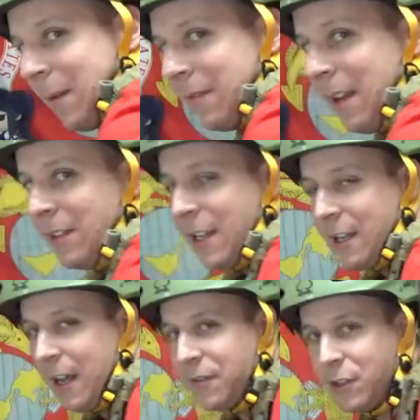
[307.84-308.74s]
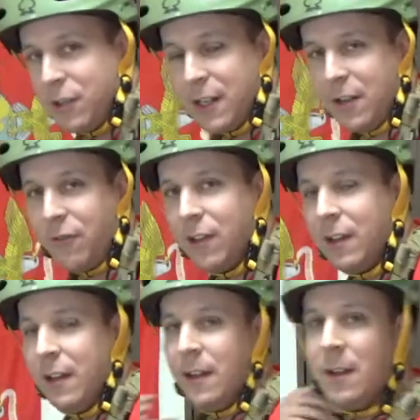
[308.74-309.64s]
going to have to take it off soon
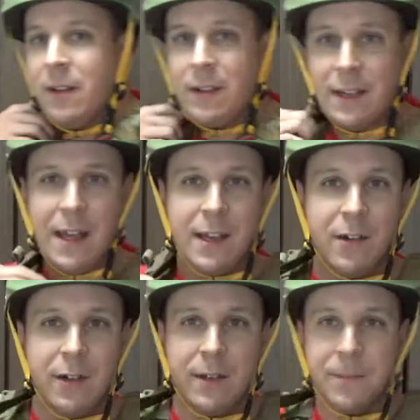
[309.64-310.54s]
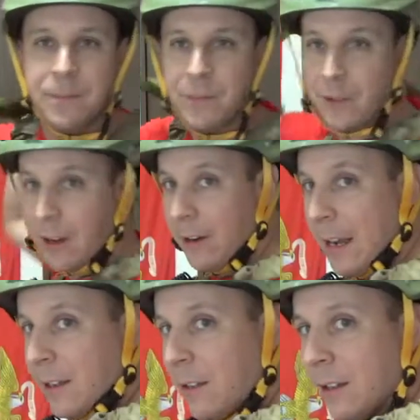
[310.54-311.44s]
enough. We got that going. We got our
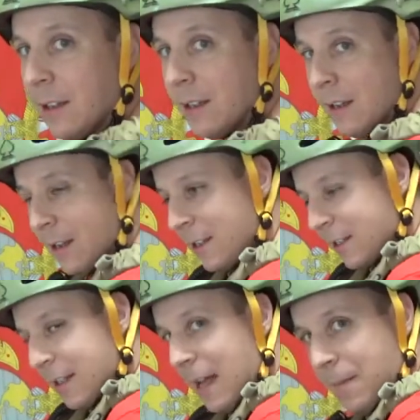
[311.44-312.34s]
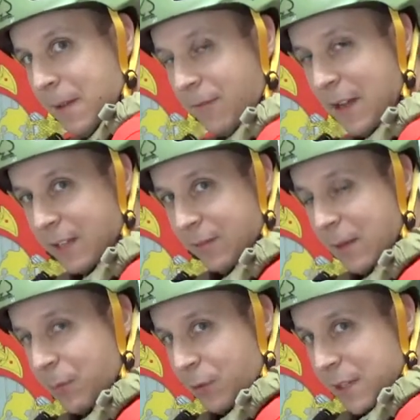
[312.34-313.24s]
handle. So that
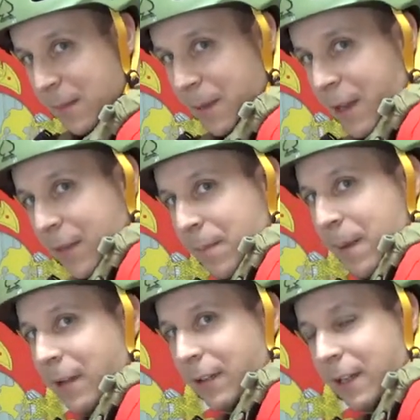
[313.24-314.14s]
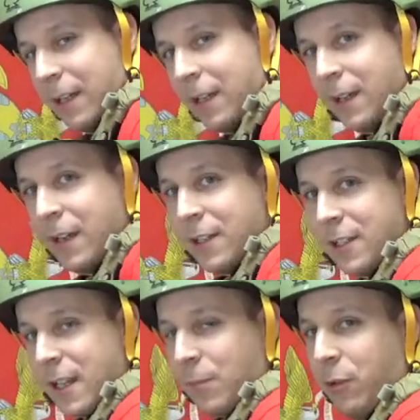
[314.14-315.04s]
effectively pulls up on the belt.
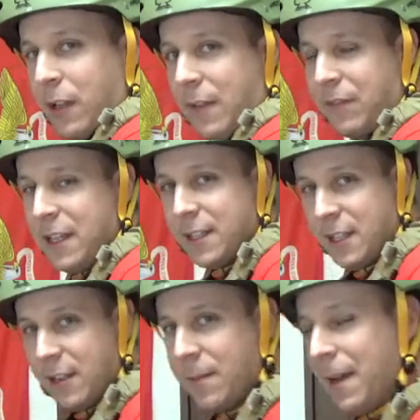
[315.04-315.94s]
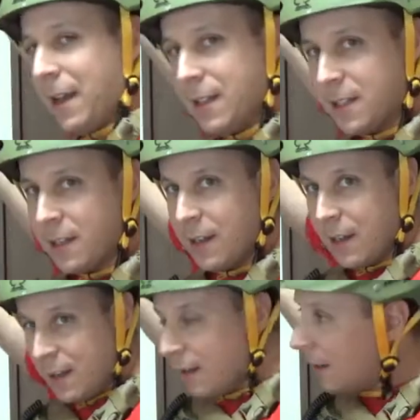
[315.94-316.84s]
Just going to pull off the seam of the pants.
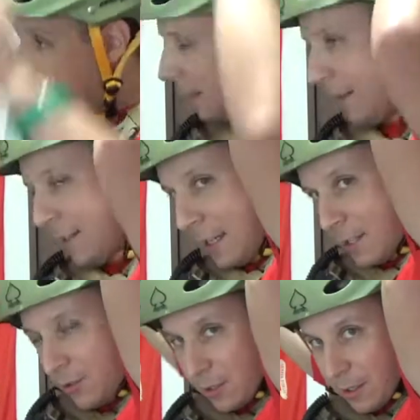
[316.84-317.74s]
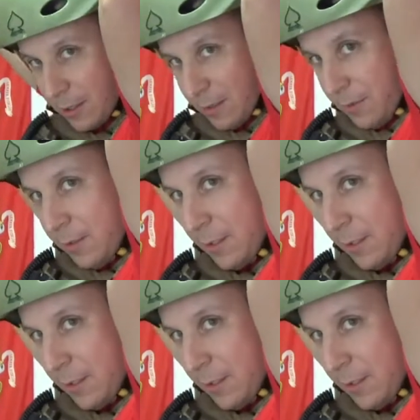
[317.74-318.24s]
And these extra, where's